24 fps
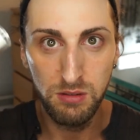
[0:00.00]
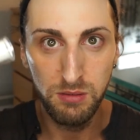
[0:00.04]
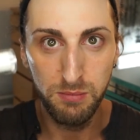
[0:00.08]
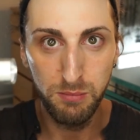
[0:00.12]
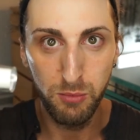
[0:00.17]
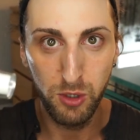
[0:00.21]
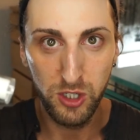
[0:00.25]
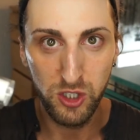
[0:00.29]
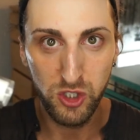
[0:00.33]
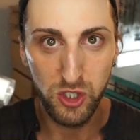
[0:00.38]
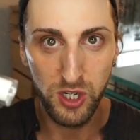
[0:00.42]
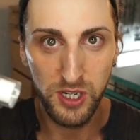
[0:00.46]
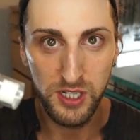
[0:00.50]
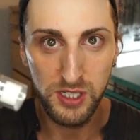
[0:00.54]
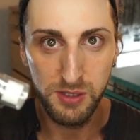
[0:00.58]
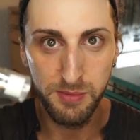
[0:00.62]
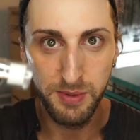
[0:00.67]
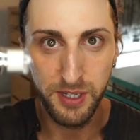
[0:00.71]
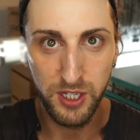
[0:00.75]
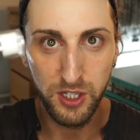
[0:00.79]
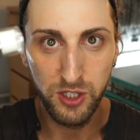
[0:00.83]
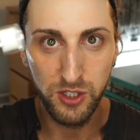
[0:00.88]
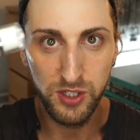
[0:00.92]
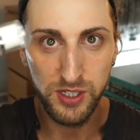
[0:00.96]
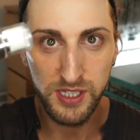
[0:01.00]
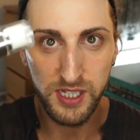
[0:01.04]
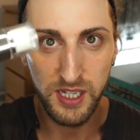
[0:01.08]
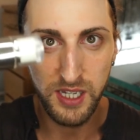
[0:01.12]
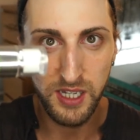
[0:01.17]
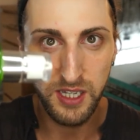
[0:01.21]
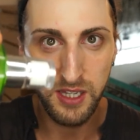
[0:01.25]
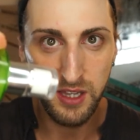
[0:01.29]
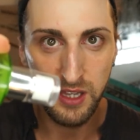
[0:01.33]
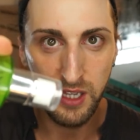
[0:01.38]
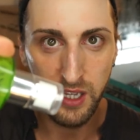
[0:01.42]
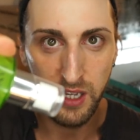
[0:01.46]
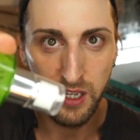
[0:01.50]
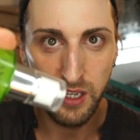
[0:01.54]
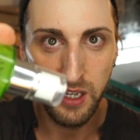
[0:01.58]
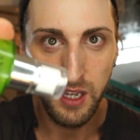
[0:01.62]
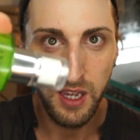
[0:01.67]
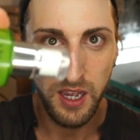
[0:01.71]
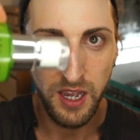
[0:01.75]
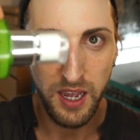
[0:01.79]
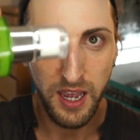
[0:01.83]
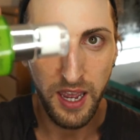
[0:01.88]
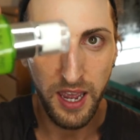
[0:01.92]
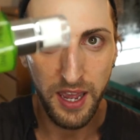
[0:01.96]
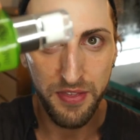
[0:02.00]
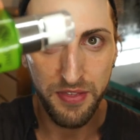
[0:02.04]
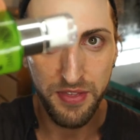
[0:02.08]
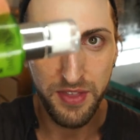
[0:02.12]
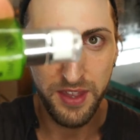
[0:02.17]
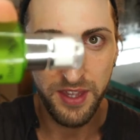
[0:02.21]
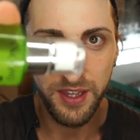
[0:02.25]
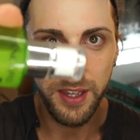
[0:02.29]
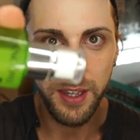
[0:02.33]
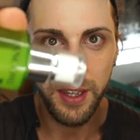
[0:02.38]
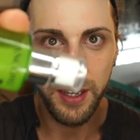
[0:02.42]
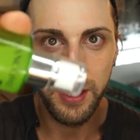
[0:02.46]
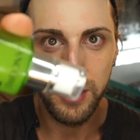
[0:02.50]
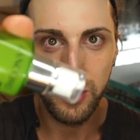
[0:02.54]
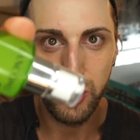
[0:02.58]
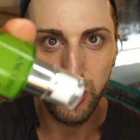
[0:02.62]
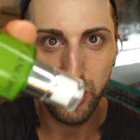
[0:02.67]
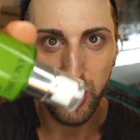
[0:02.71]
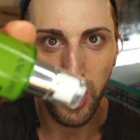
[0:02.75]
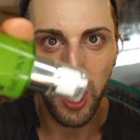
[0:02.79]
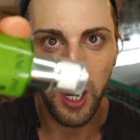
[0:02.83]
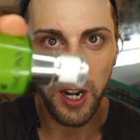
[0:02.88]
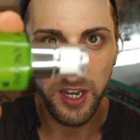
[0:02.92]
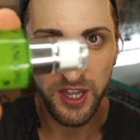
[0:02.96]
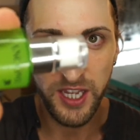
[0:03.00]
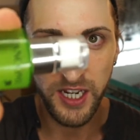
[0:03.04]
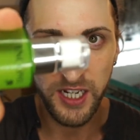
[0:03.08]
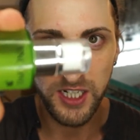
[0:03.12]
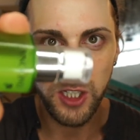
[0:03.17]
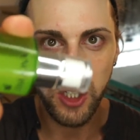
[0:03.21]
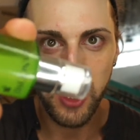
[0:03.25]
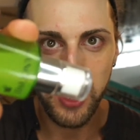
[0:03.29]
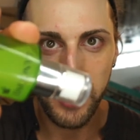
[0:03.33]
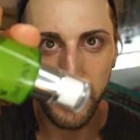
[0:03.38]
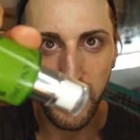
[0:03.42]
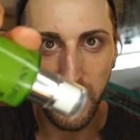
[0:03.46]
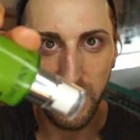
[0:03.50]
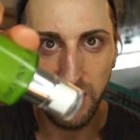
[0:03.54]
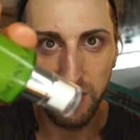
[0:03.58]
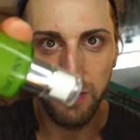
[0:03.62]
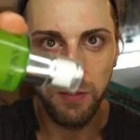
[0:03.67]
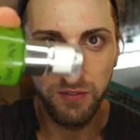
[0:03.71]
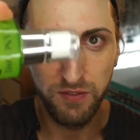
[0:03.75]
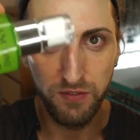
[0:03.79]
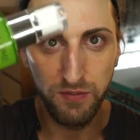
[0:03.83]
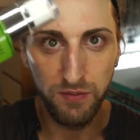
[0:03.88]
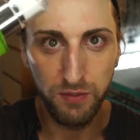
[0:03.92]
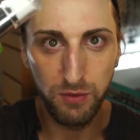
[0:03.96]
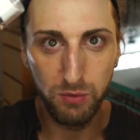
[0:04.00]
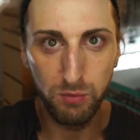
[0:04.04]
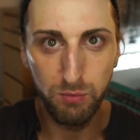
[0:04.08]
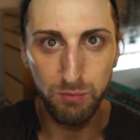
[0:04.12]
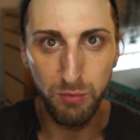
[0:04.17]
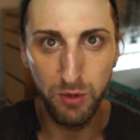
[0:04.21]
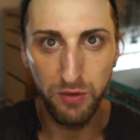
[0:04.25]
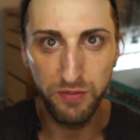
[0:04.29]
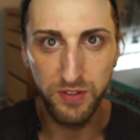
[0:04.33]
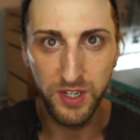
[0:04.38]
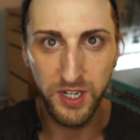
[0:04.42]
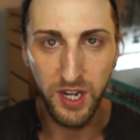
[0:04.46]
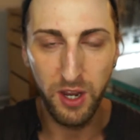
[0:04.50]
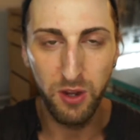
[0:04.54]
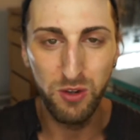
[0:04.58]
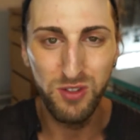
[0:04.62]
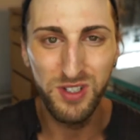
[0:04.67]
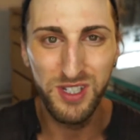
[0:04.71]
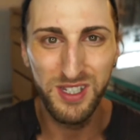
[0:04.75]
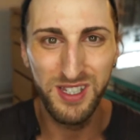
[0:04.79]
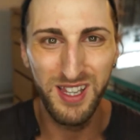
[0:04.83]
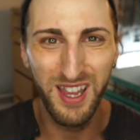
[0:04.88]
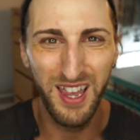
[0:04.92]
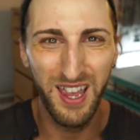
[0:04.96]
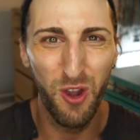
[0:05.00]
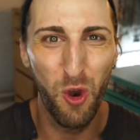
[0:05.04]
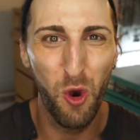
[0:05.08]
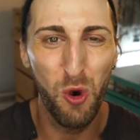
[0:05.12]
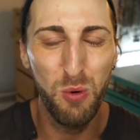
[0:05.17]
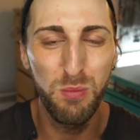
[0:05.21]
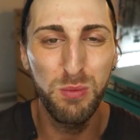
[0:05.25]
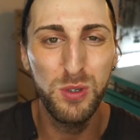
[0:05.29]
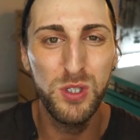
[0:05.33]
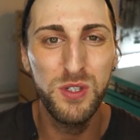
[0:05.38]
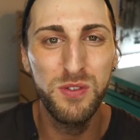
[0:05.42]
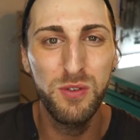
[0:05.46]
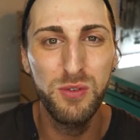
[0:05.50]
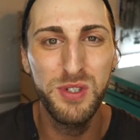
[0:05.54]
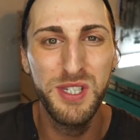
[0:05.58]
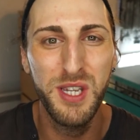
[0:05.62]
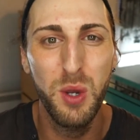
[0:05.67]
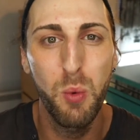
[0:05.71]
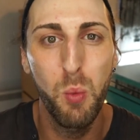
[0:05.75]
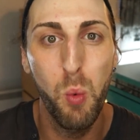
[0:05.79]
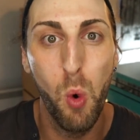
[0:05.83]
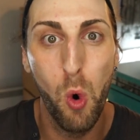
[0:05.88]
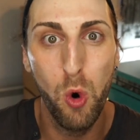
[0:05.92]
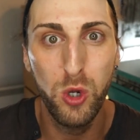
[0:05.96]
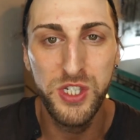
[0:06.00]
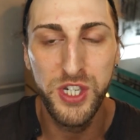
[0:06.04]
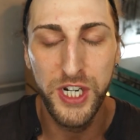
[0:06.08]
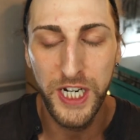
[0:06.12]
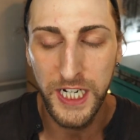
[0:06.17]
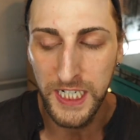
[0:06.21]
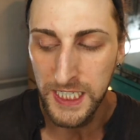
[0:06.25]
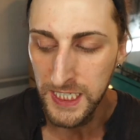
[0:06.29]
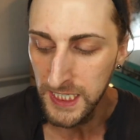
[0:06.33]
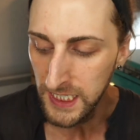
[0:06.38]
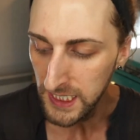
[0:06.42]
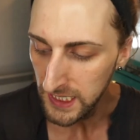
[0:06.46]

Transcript: moisturiser. I mean, can you see it in the jar there, just kind of moving around? It almost feels like a water.